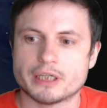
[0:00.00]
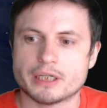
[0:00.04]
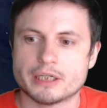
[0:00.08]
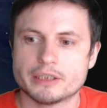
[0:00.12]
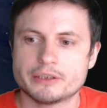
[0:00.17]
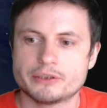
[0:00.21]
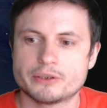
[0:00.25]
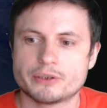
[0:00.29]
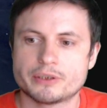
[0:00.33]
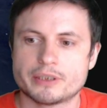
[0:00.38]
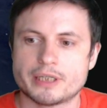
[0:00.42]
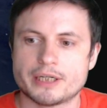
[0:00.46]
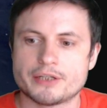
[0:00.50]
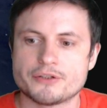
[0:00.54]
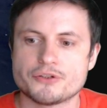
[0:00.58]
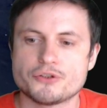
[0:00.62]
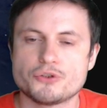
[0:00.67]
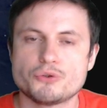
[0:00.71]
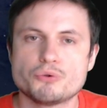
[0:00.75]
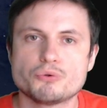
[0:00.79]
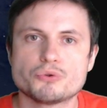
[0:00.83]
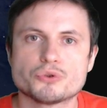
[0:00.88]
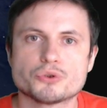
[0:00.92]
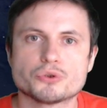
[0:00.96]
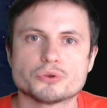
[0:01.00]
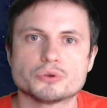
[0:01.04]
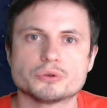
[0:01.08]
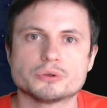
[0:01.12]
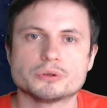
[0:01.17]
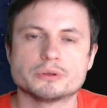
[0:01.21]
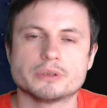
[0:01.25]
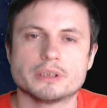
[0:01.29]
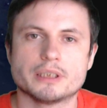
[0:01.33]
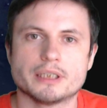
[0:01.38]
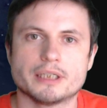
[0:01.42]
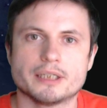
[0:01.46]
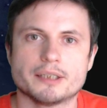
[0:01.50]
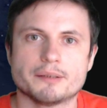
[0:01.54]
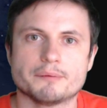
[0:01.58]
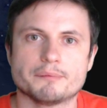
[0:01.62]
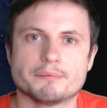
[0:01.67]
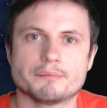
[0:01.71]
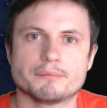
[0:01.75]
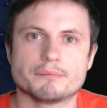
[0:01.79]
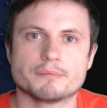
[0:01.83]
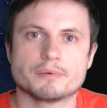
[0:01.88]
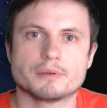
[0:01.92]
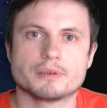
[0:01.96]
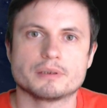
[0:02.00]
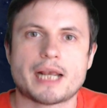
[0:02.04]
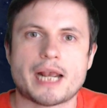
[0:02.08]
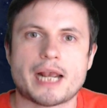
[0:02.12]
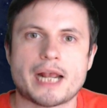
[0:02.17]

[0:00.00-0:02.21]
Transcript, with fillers: other unusual um,